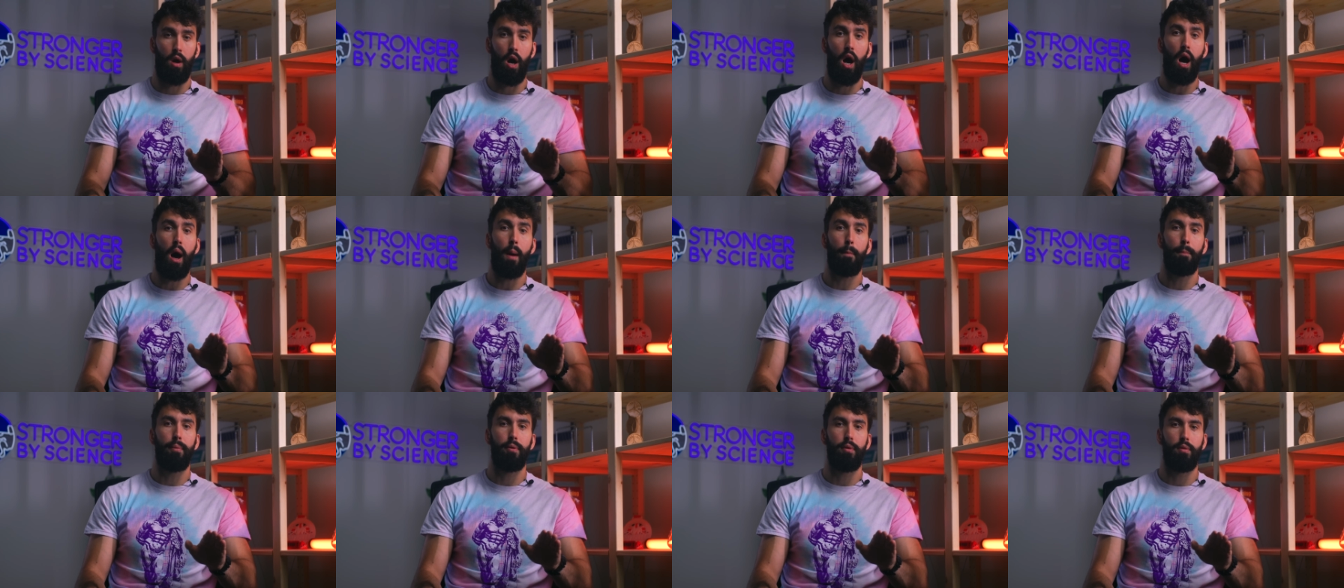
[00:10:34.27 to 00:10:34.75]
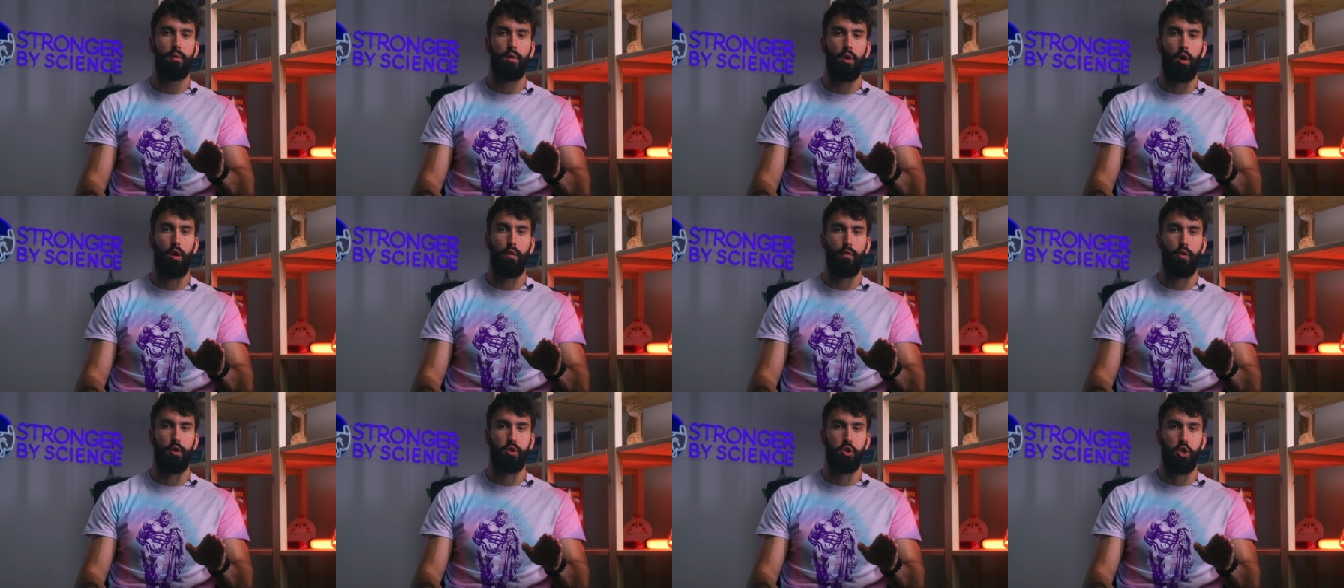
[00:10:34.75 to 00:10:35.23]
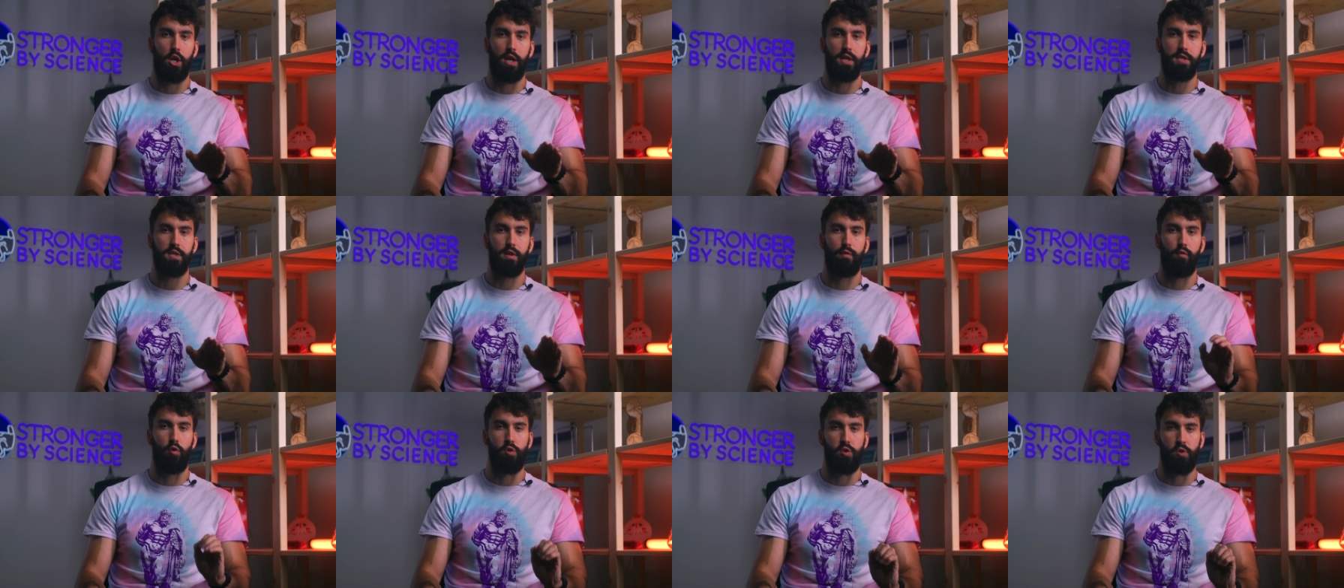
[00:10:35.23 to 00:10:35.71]
up off the
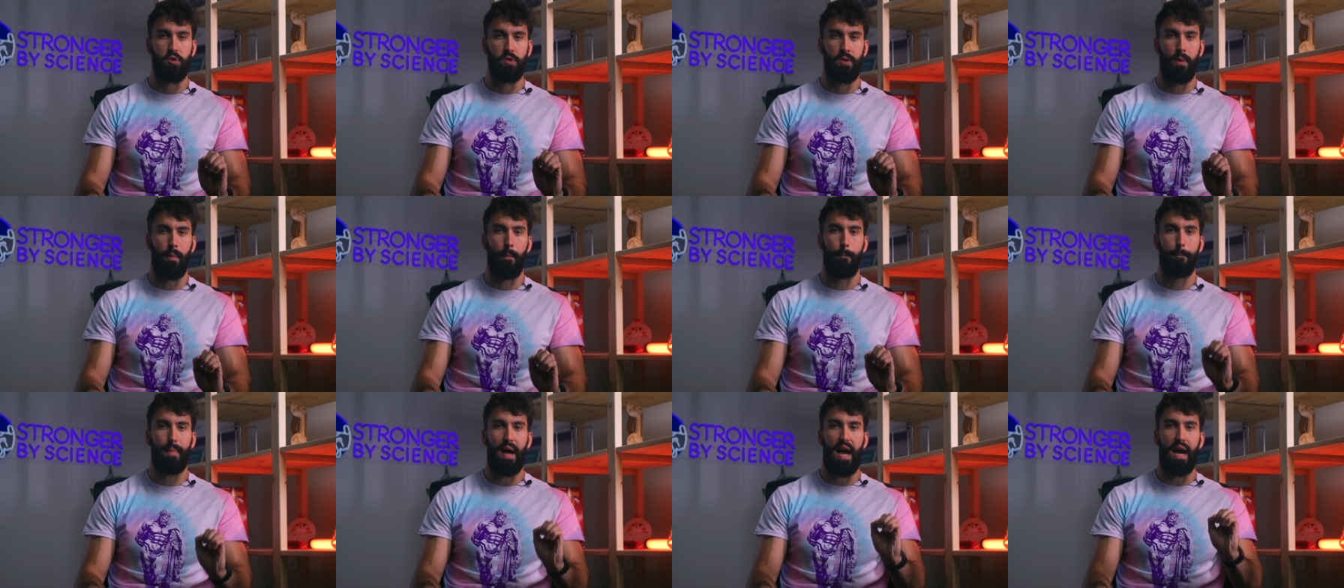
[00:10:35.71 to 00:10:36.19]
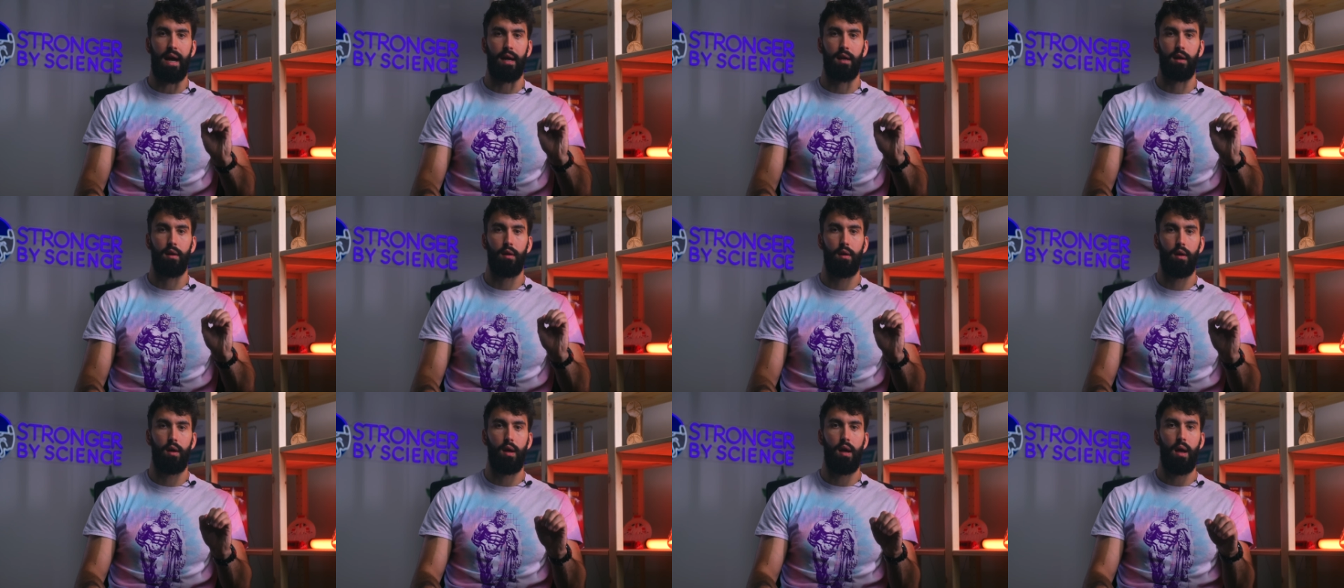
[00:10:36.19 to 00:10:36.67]
chest versus back,